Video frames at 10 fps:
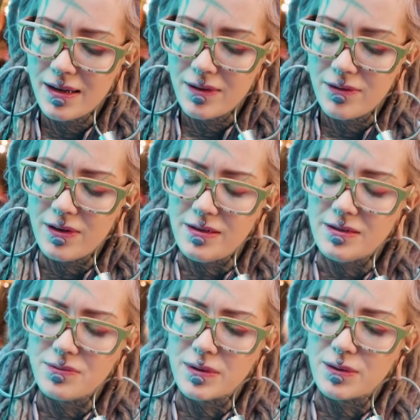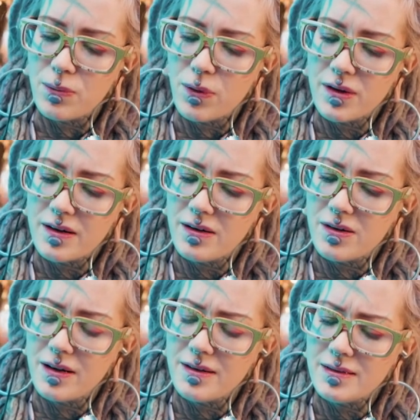filled with water
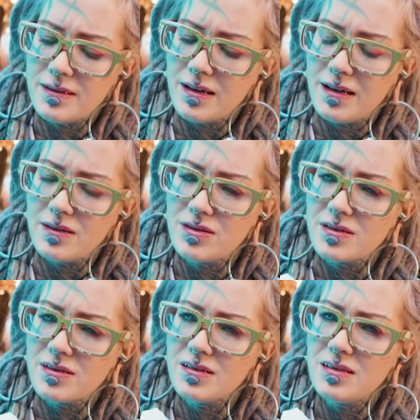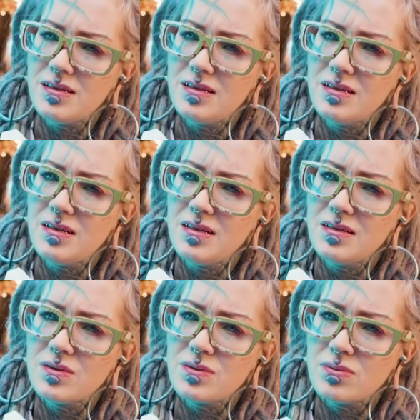and like just
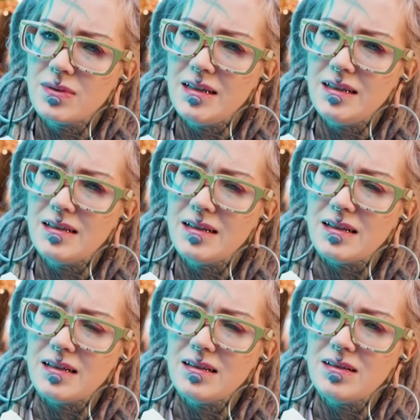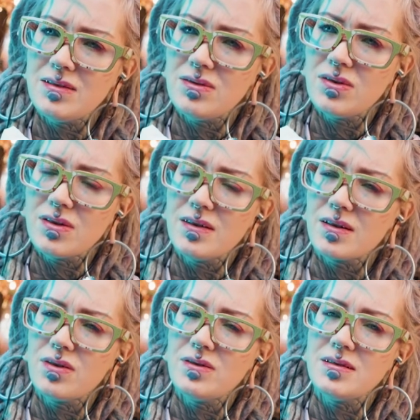sweet and not the
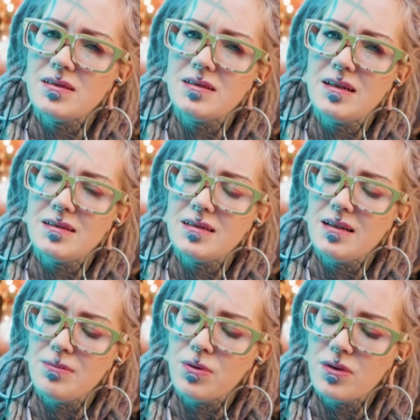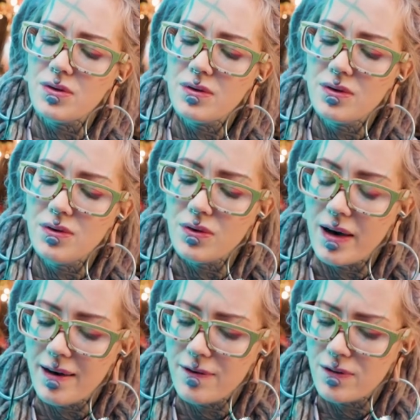consistency anymore you
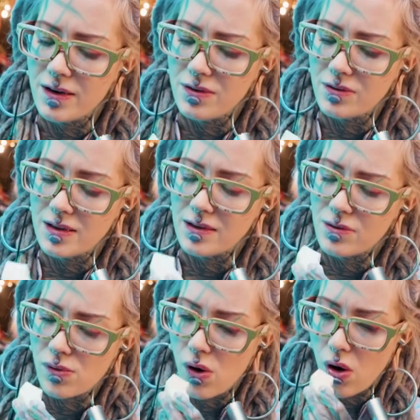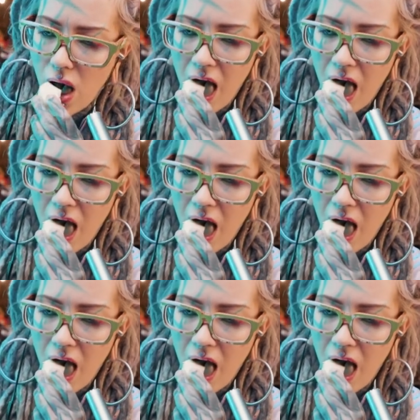have when you eat it raw.